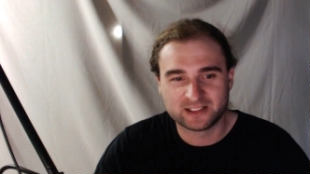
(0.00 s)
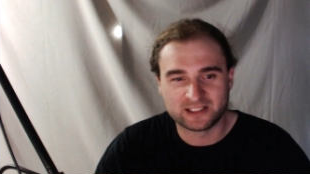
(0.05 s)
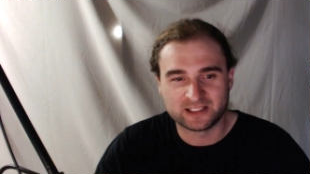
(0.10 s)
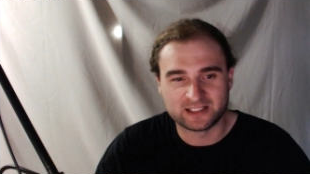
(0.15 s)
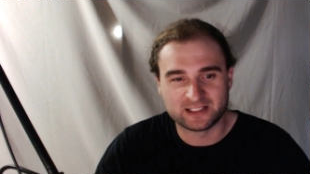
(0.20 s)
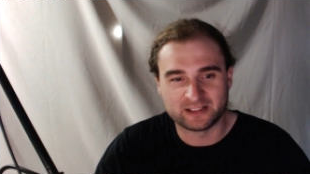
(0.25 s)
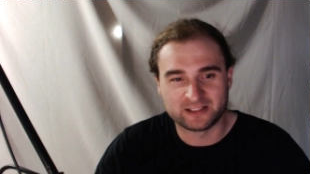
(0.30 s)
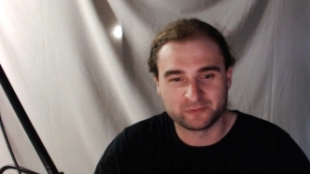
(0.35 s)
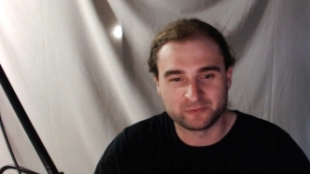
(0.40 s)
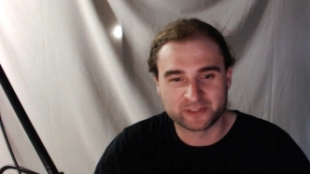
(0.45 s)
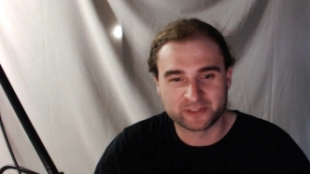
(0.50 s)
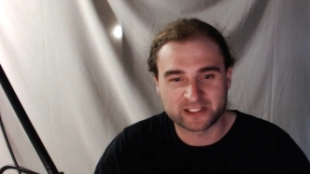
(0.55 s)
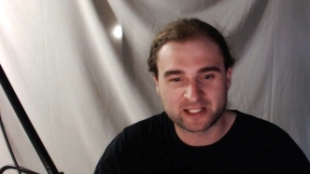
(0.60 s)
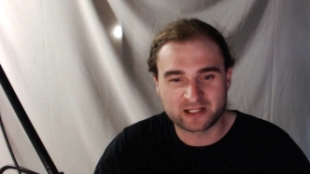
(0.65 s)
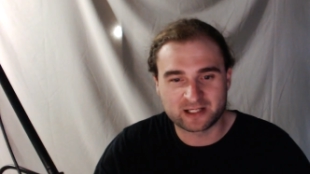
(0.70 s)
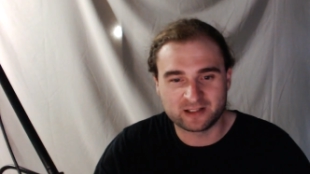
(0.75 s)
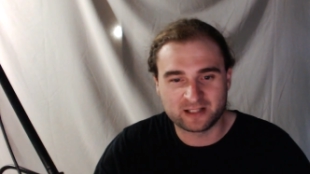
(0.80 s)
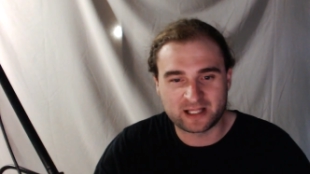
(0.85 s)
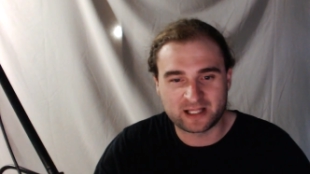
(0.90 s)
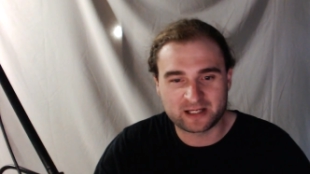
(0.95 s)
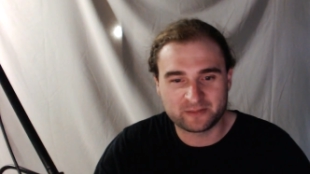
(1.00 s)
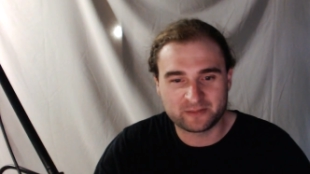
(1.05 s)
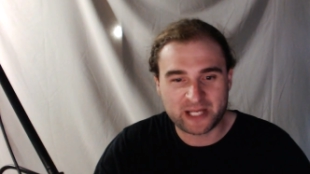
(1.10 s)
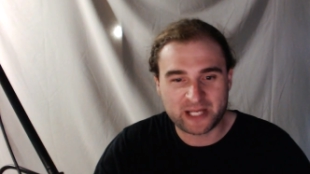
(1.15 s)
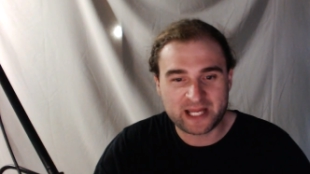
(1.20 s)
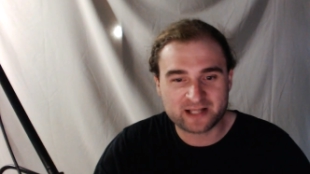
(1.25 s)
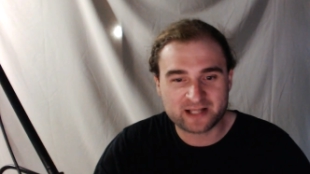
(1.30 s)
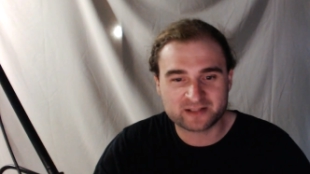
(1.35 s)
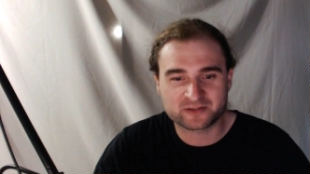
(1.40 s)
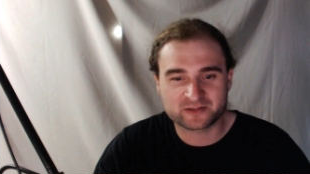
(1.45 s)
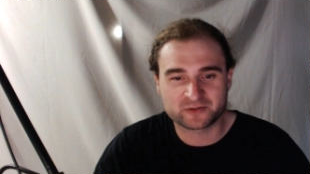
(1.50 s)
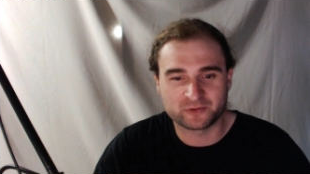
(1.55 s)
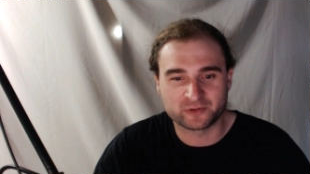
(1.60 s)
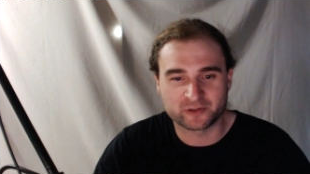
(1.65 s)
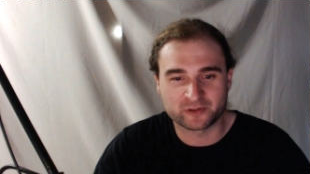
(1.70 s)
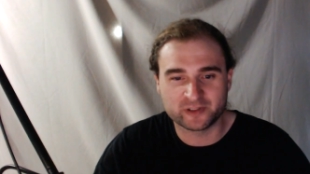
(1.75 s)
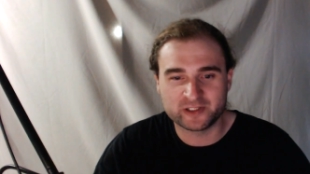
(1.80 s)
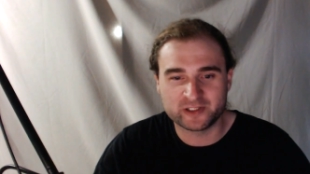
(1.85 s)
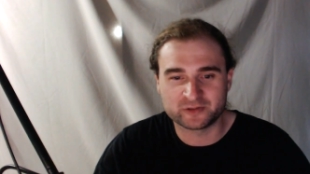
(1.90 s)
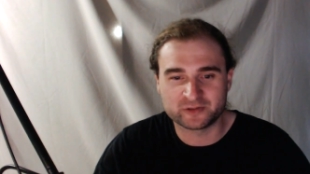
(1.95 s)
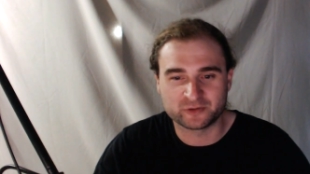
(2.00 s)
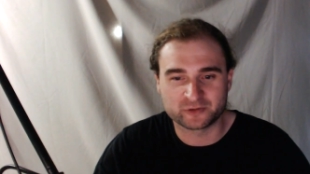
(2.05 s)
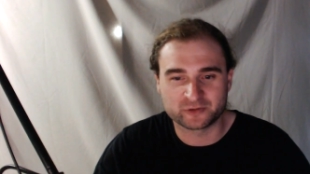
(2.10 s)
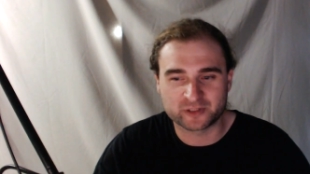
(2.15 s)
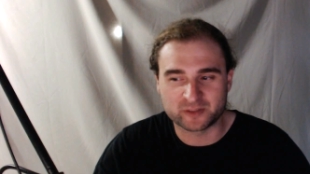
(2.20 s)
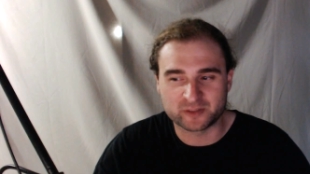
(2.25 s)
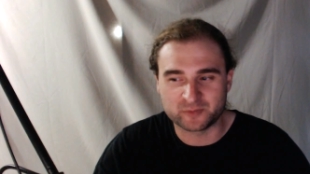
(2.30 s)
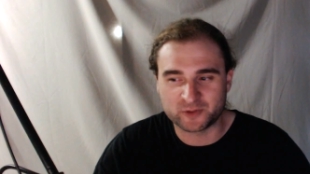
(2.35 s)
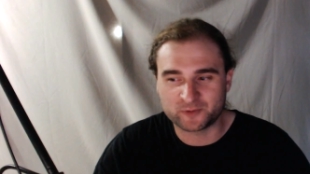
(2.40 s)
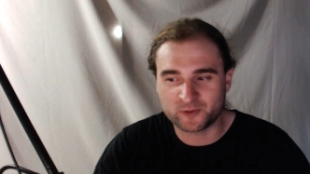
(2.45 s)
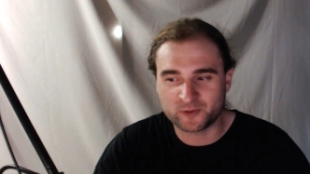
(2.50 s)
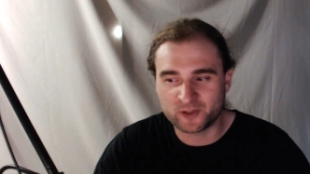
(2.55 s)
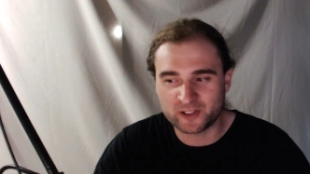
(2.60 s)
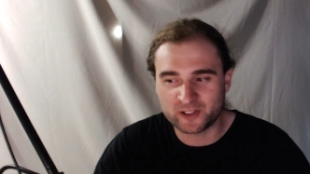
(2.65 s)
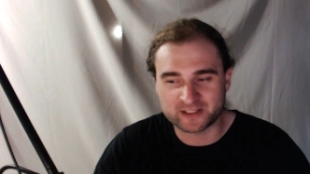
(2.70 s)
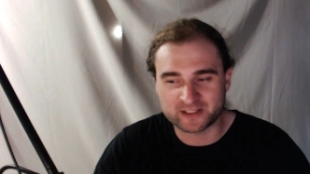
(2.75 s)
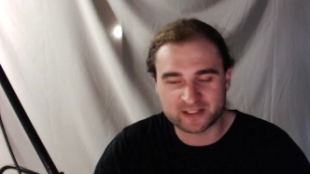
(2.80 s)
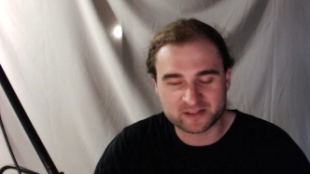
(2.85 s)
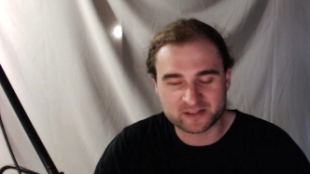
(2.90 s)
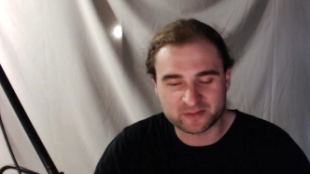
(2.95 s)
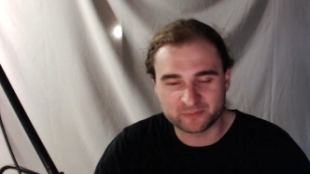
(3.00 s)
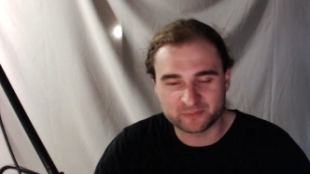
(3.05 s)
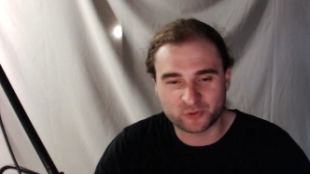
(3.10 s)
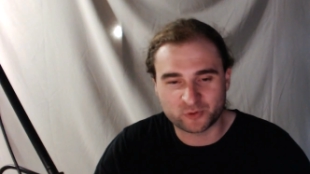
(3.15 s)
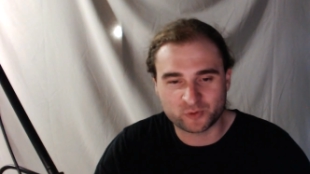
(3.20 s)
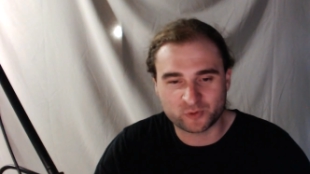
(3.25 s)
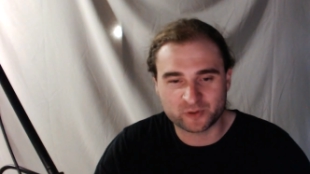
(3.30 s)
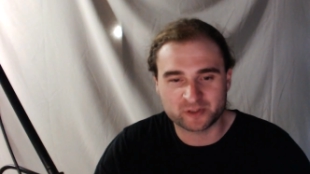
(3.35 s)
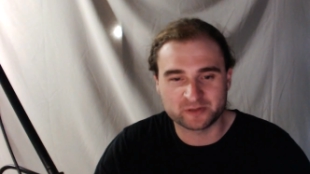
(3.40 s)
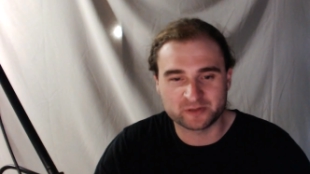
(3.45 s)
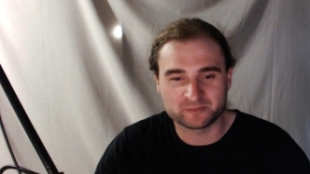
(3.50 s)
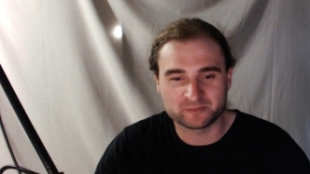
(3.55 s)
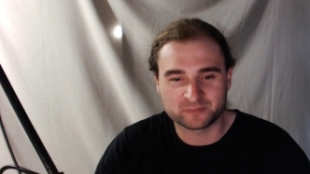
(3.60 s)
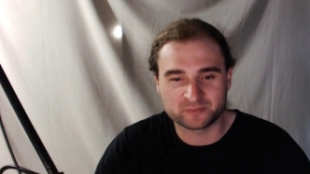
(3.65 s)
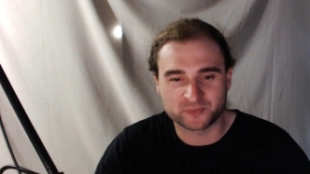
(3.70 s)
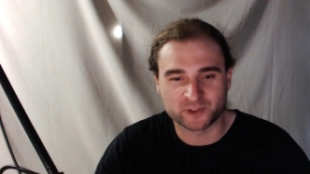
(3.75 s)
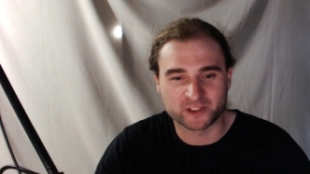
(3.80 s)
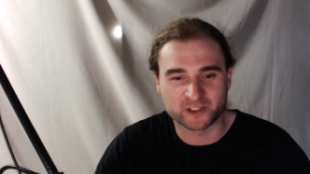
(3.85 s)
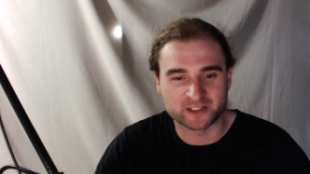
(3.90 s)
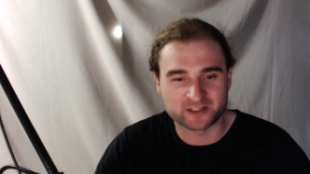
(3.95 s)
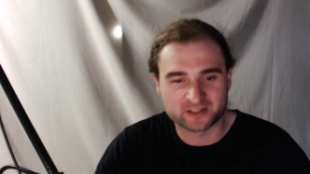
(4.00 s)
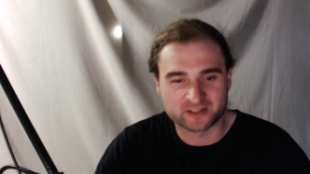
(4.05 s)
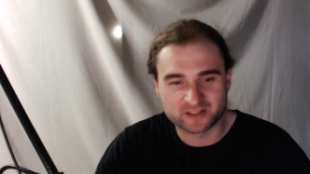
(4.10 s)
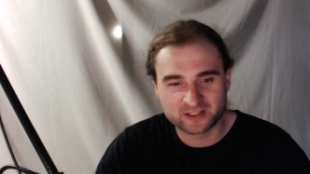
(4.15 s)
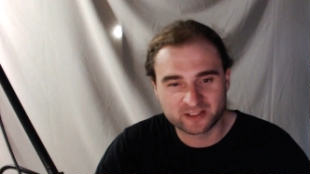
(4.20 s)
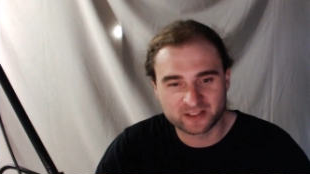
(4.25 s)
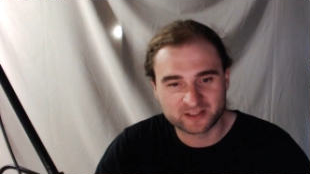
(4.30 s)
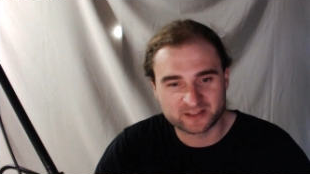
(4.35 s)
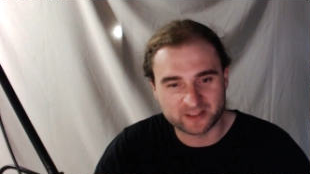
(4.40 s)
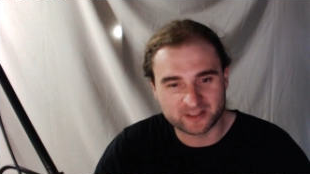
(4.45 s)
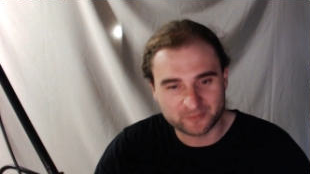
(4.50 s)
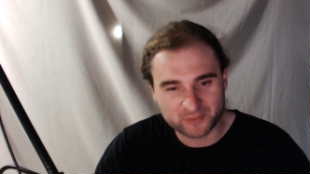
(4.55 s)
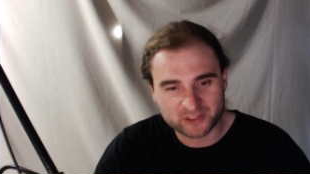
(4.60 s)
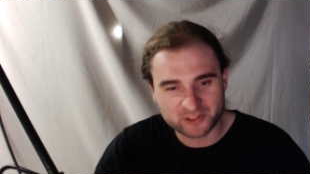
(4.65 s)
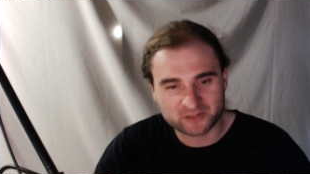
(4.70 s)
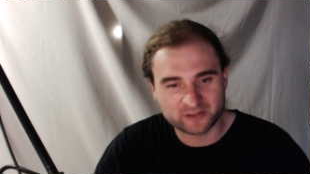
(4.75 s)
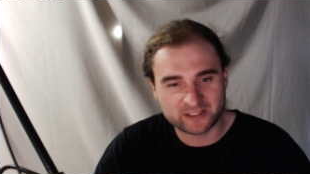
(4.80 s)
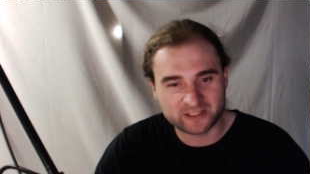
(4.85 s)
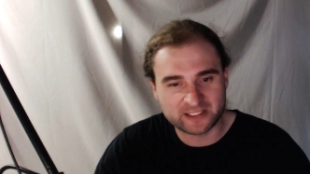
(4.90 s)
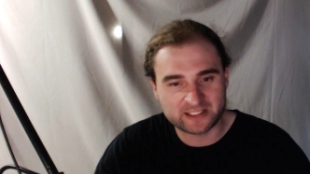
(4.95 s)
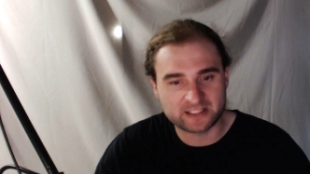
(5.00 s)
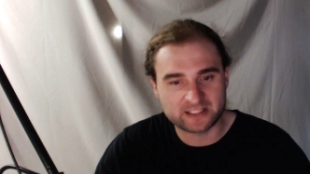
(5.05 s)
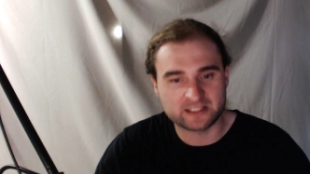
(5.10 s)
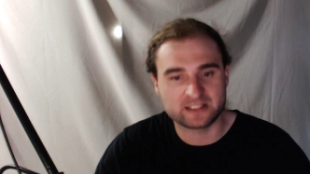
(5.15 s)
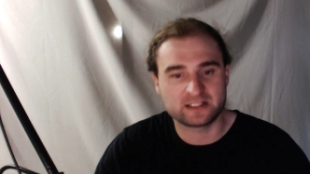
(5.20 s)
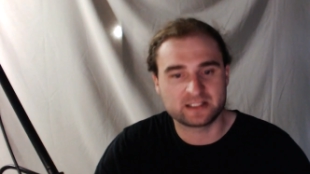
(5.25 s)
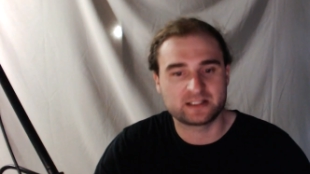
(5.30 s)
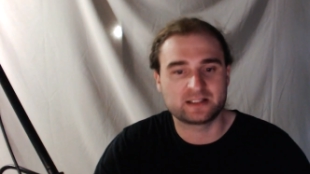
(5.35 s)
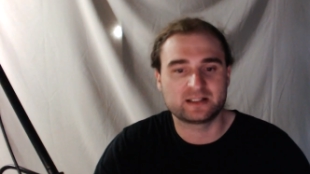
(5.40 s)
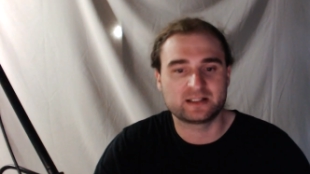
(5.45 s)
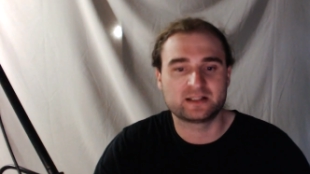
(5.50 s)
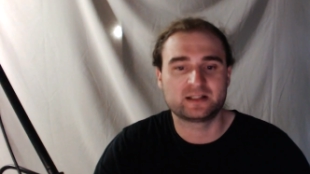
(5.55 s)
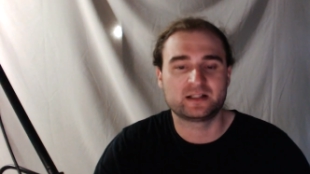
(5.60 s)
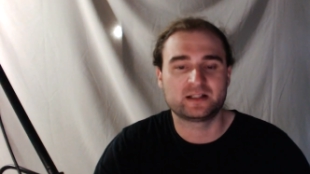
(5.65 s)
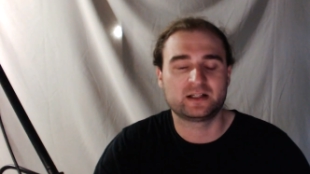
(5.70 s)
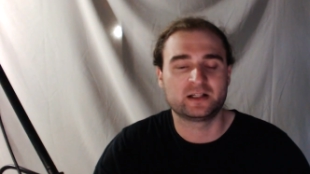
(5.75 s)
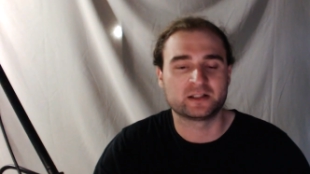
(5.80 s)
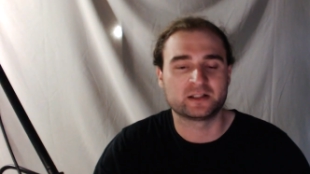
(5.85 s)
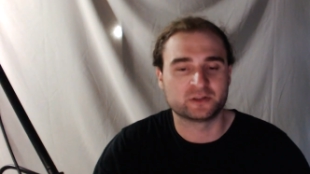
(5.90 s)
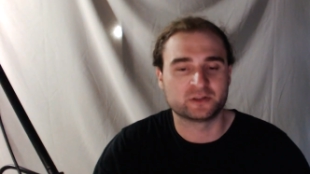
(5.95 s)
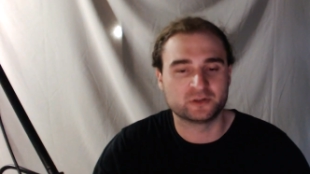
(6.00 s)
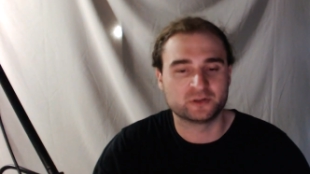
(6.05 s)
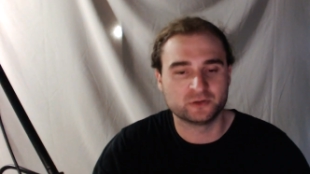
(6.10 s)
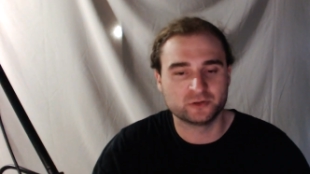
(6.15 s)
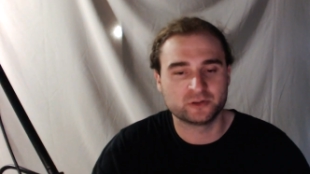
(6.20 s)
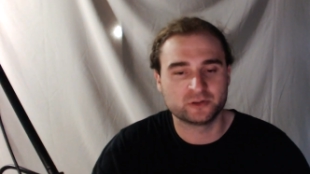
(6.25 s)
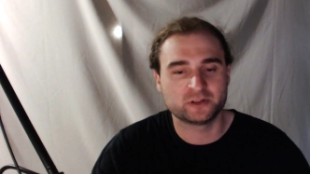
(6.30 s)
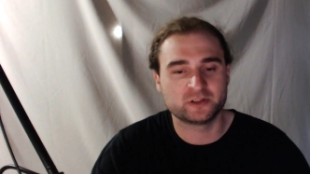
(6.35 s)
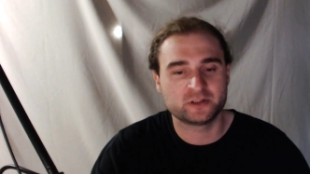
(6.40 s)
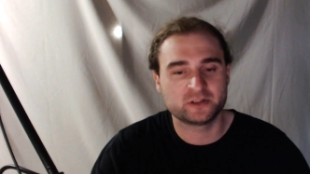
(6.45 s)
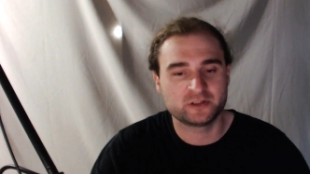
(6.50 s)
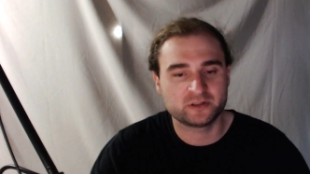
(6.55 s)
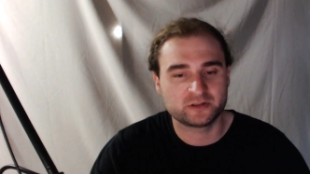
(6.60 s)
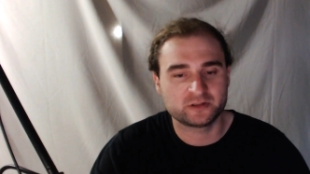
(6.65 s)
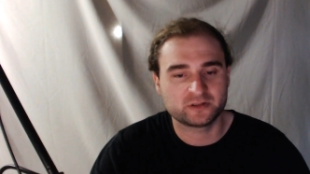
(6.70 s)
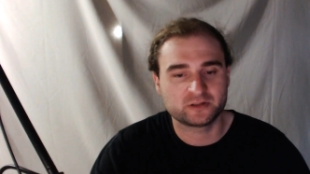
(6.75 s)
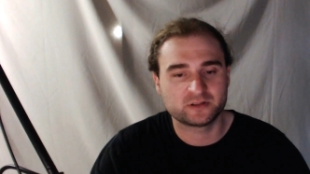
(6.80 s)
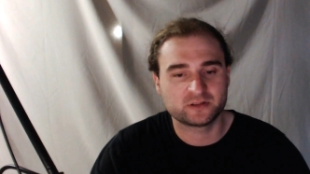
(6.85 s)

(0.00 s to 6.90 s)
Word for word: Uh, we got a lot of backstory, and don't get me wrong, that's important, but typically a good